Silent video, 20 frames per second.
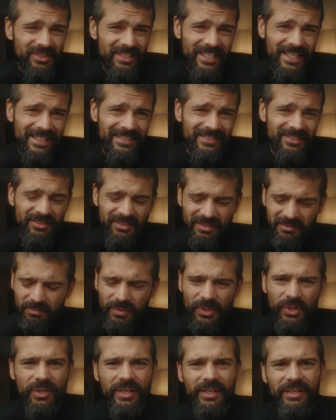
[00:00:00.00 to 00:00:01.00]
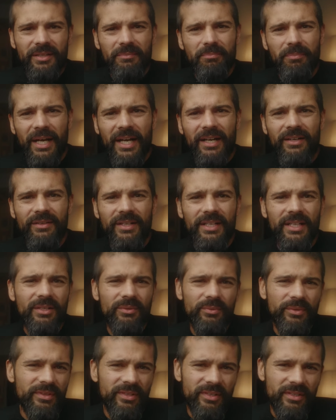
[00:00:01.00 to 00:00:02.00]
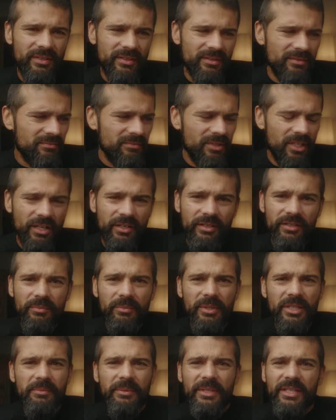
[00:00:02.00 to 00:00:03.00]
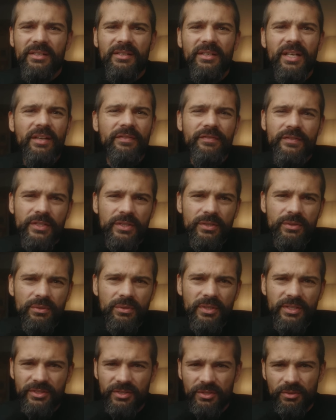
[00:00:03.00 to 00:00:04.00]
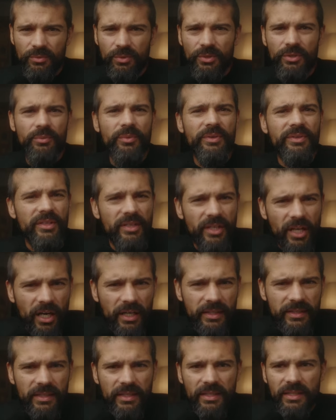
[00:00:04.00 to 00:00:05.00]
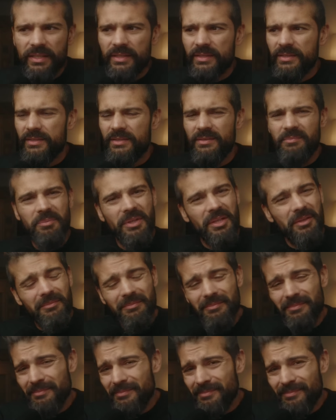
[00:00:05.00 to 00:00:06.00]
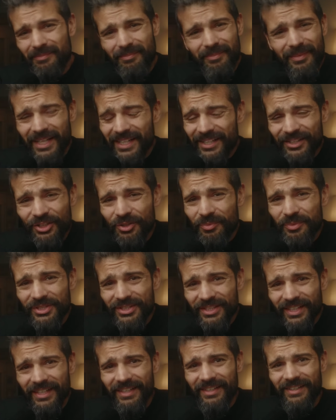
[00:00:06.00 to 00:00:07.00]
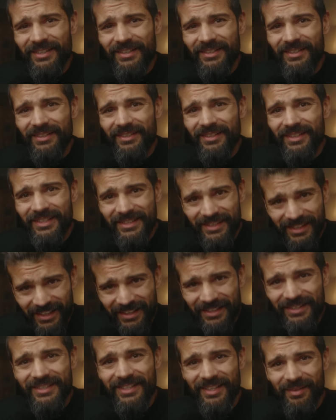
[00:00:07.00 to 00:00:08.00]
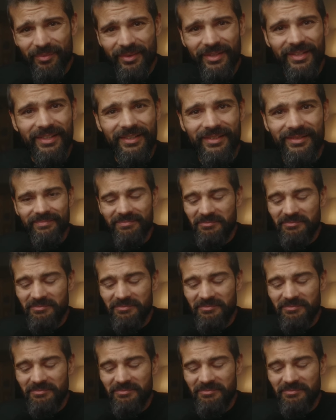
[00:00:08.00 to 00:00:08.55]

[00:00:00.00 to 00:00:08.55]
Yes, you can blow out the background with a 100mm f2 as you would with the Noctilux, but make no mistake, it's not the same thing.